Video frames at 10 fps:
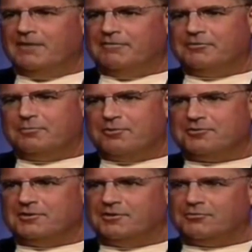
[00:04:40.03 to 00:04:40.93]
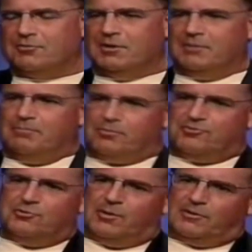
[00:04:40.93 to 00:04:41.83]
if this person is really
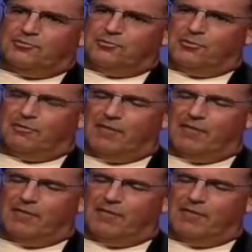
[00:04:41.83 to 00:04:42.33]
pursuing the truth,